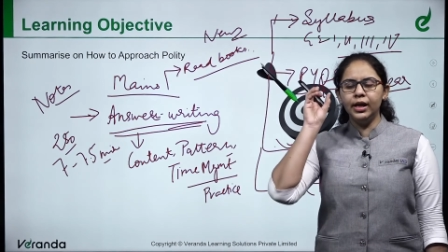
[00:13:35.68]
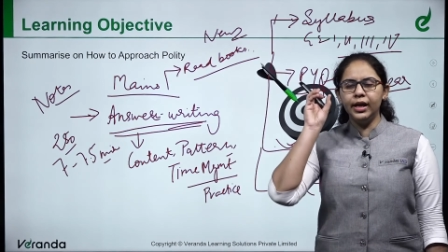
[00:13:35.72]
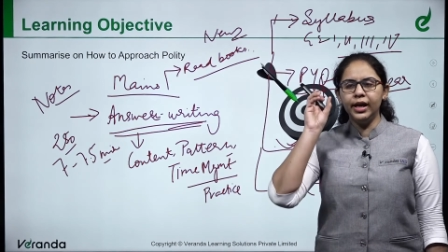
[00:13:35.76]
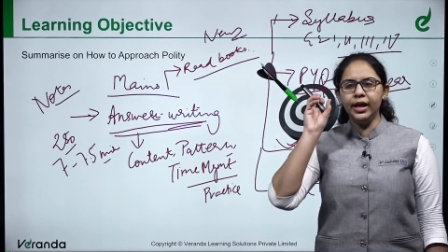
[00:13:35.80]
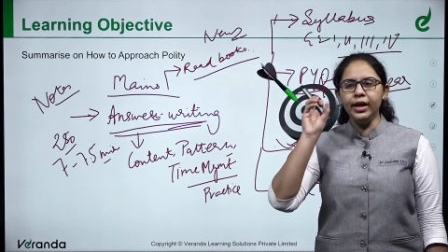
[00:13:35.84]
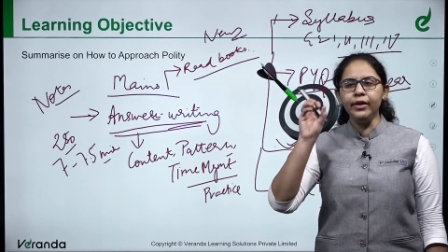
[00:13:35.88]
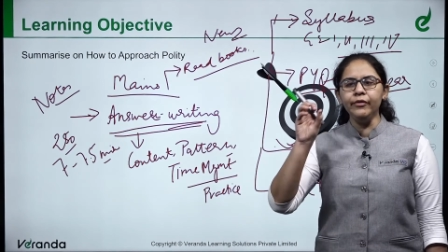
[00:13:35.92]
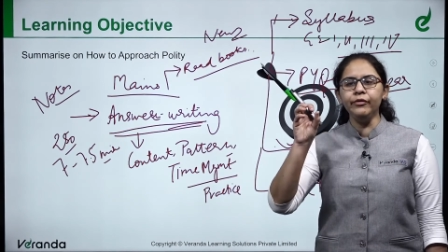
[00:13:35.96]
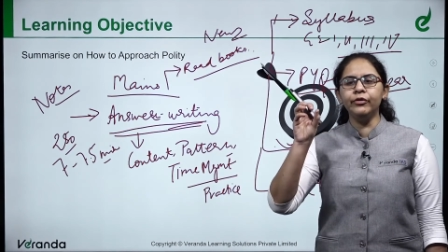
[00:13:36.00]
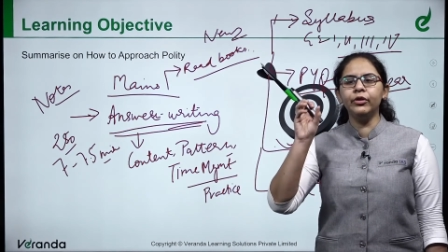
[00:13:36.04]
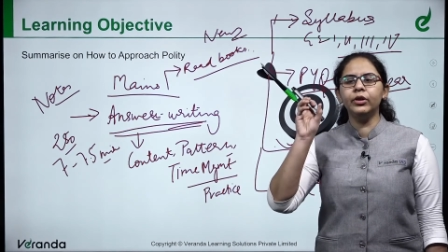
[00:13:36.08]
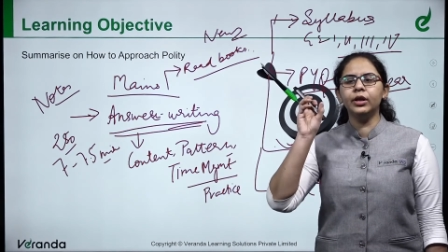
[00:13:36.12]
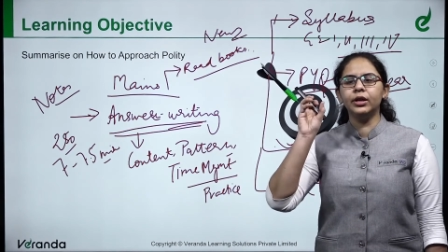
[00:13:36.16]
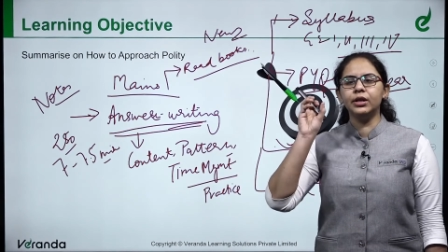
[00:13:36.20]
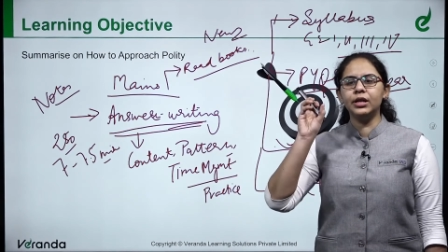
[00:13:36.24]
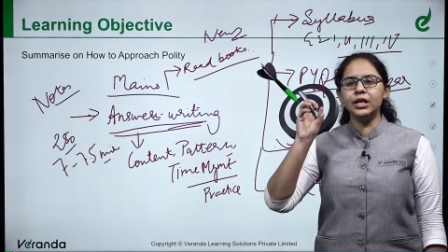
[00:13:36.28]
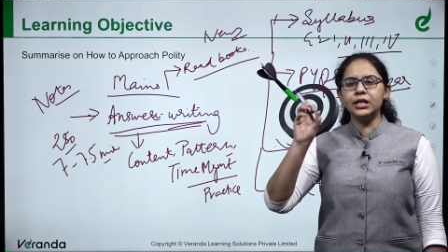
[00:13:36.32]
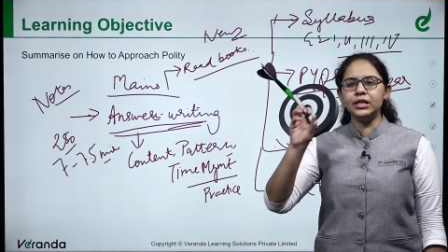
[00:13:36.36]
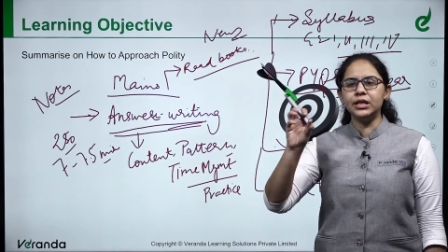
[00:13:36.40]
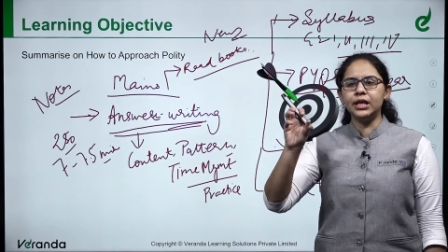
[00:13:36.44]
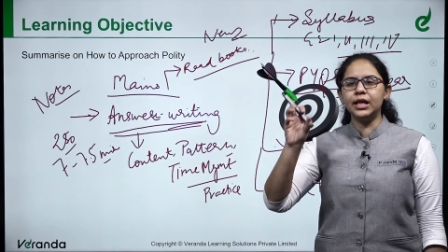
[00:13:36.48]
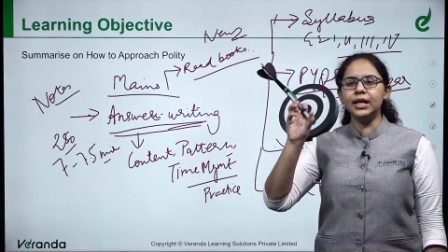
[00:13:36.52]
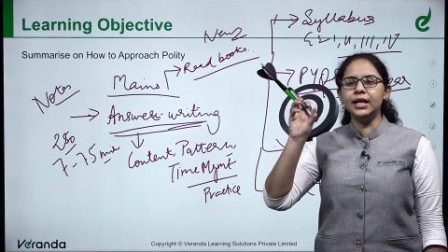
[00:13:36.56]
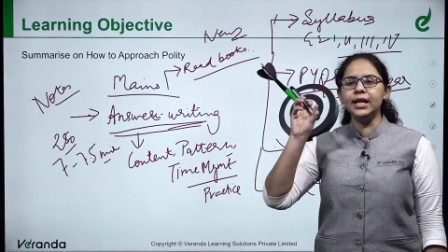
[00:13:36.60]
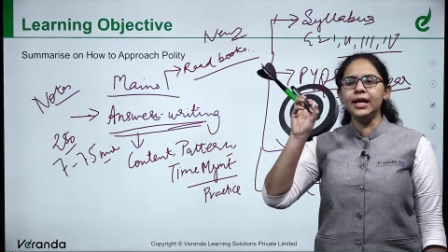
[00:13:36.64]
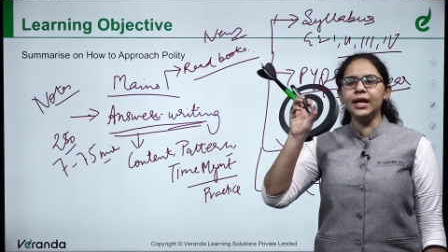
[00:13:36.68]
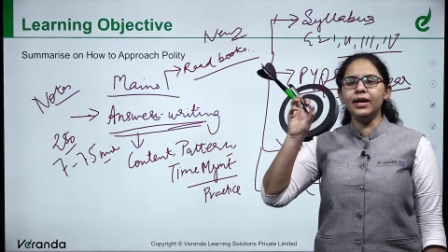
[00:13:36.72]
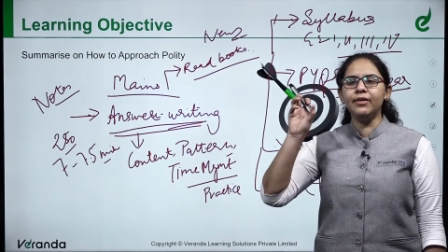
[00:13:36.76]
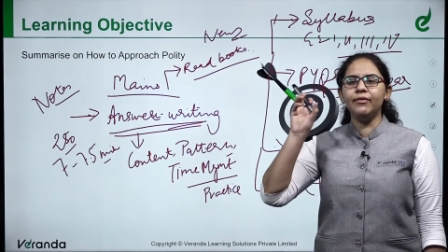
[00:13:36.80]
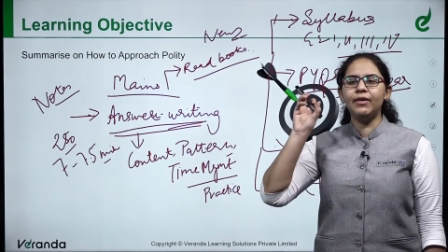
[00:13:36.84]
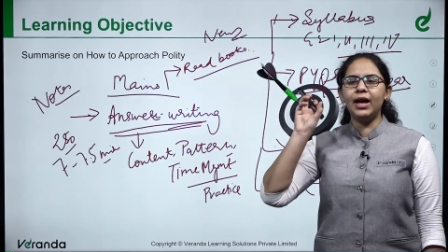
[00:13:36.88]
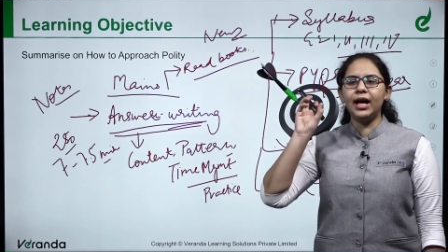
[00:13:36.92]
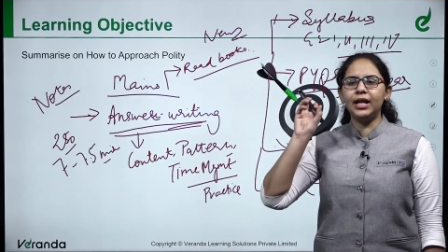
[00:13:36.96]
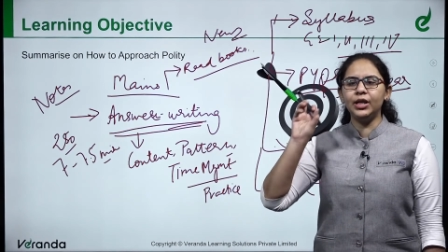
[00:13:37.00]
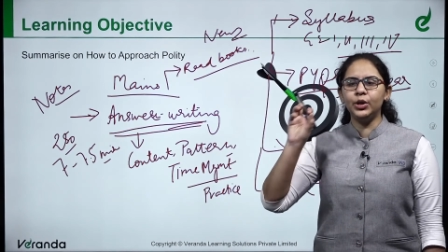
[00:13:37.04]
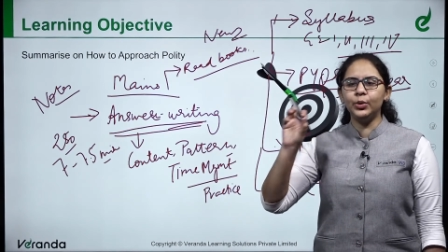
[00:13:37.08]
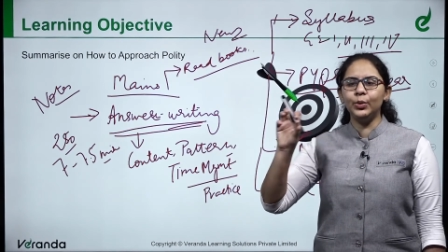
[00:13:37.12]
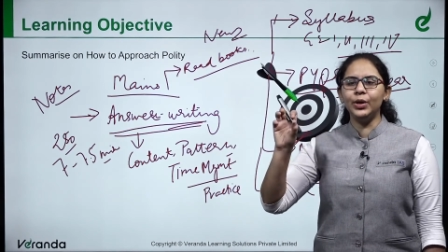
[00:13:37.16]
If critically
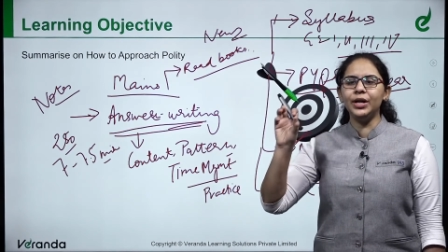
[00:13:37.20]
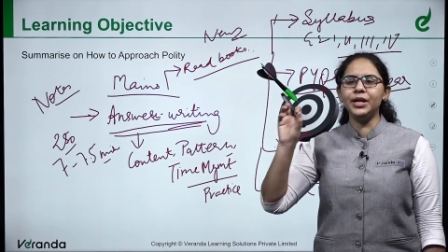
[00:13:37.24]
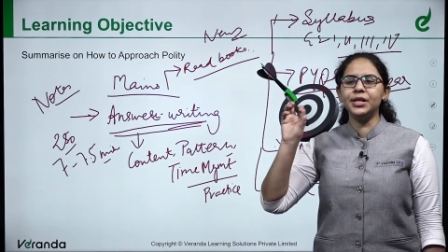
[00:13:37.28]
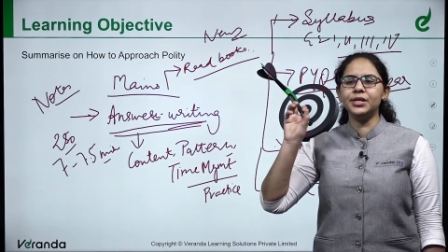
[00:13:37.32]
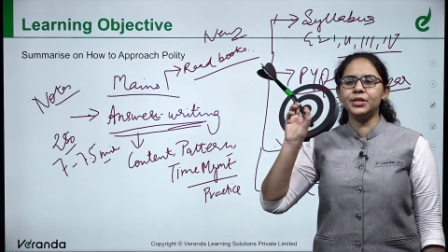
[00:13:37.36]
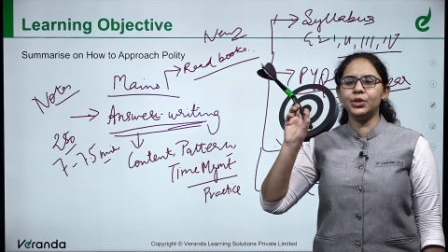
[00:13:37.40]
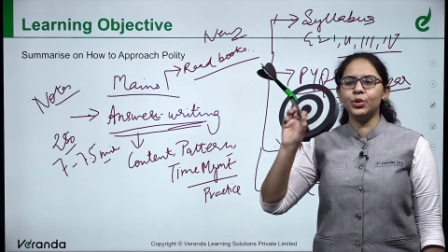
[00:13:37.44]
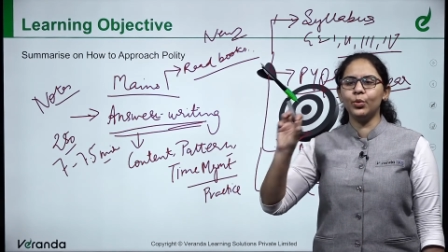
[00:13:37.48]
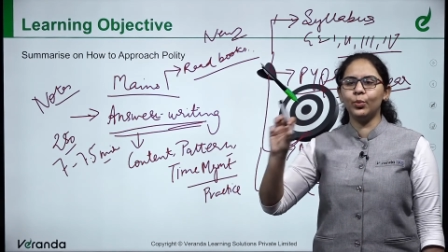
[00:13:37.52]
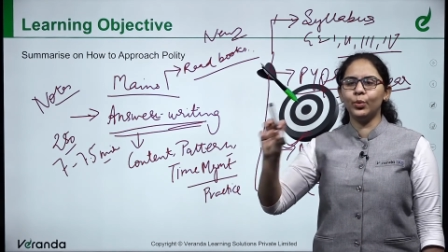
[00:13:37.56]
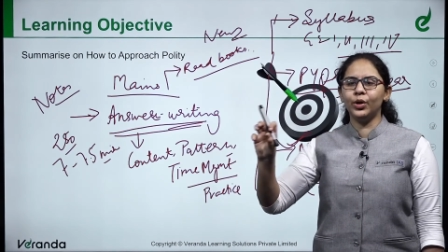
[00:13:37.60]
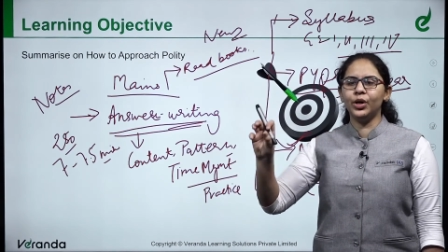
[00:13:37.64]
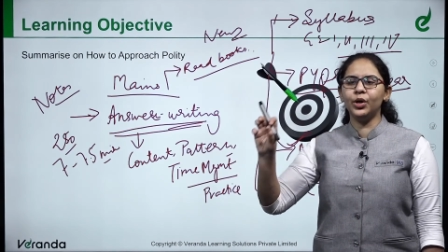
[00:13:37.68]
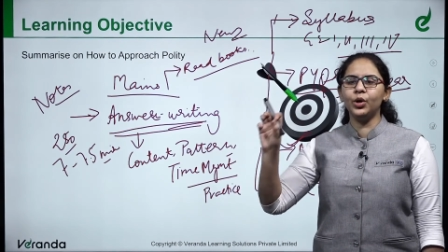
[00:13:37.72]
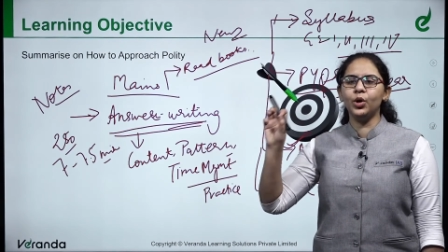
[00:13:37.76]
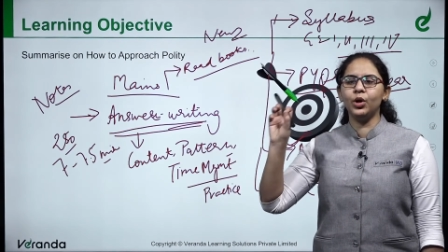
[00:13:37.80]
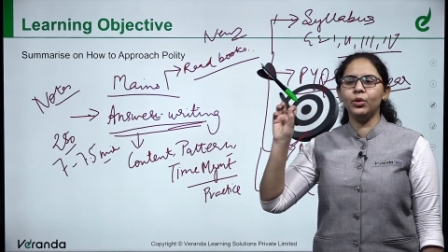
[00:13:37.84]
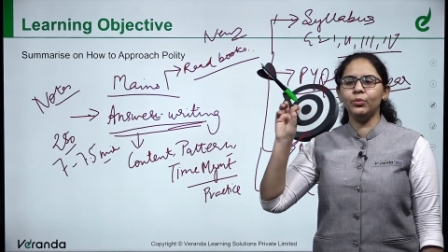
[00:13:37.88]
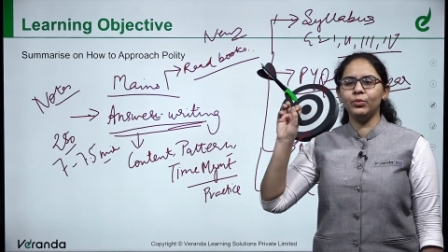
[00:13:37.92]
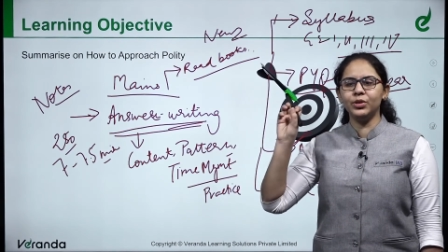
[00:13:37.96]
evaluate is the word on